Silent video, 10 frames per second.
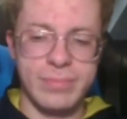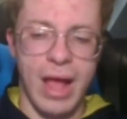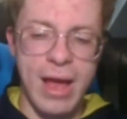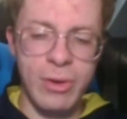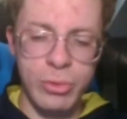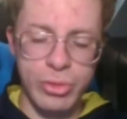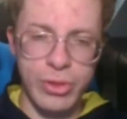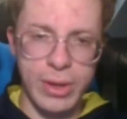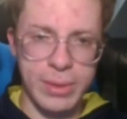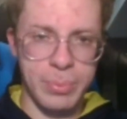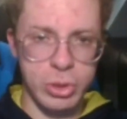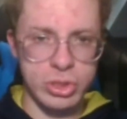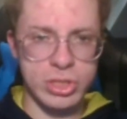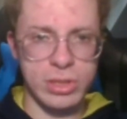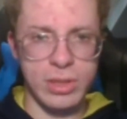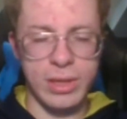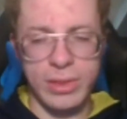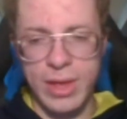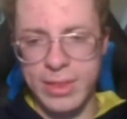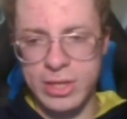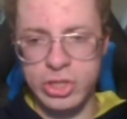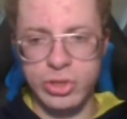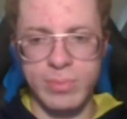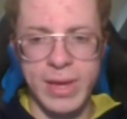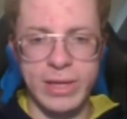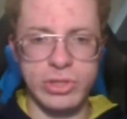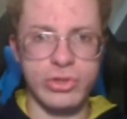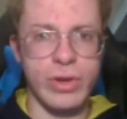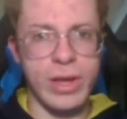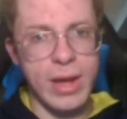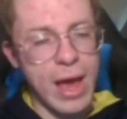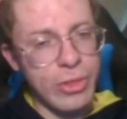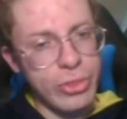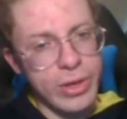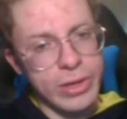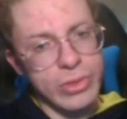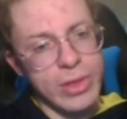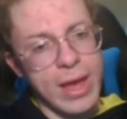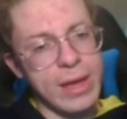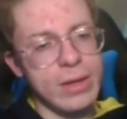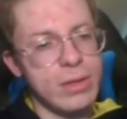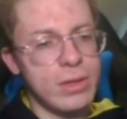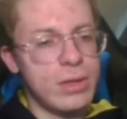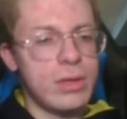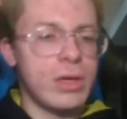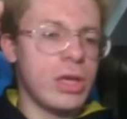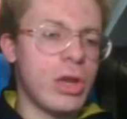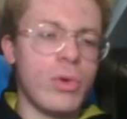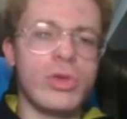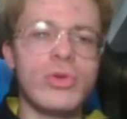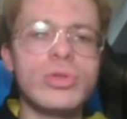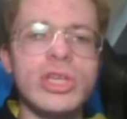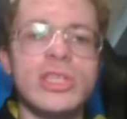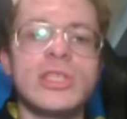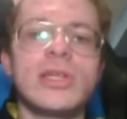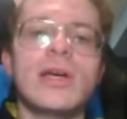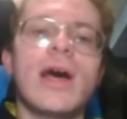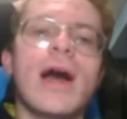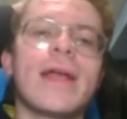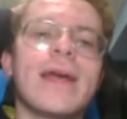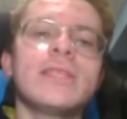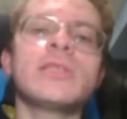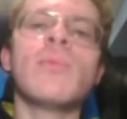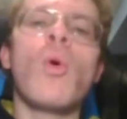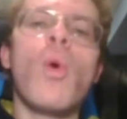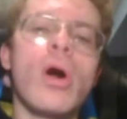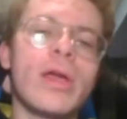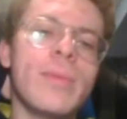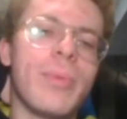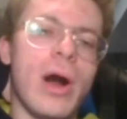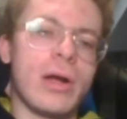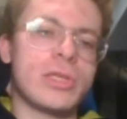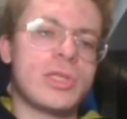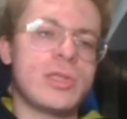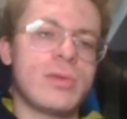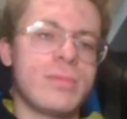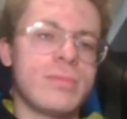don't think personally that they should make a trade. I think that, you just, against the Milwaukee Bucks,